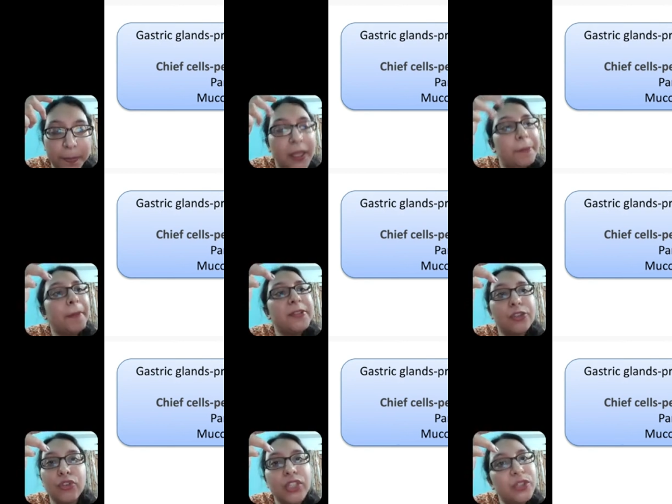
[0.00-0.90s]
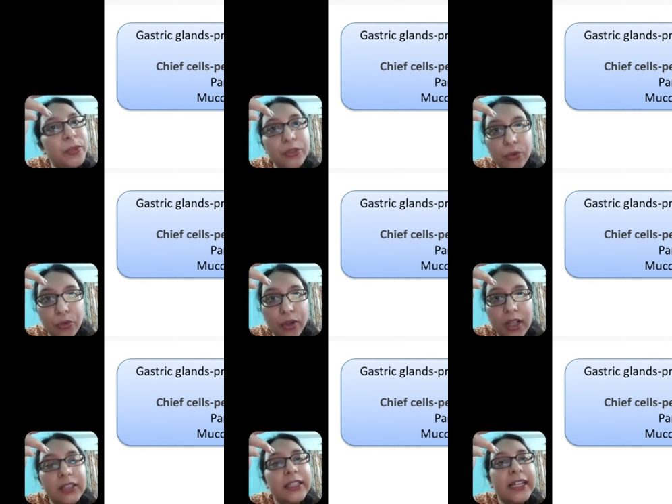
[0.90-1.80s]
Pepsinogen, we know
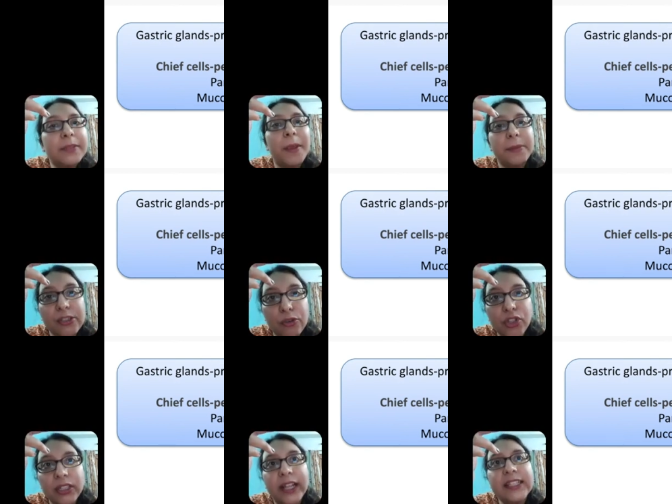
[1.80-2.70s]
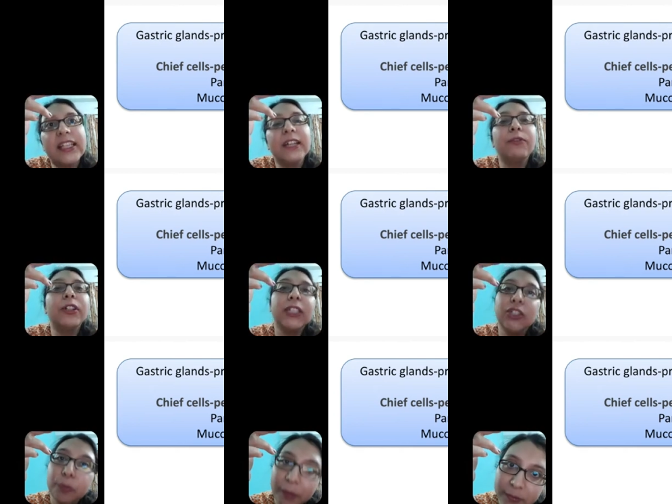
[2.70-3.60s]
that pepsinogen gets converted
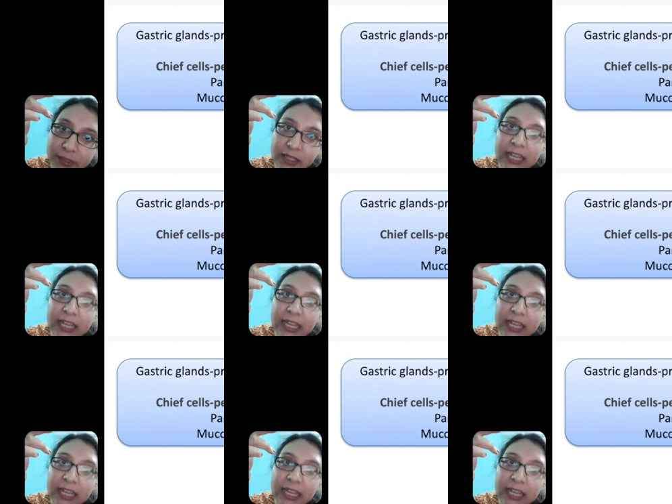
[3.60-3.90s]
to pepsin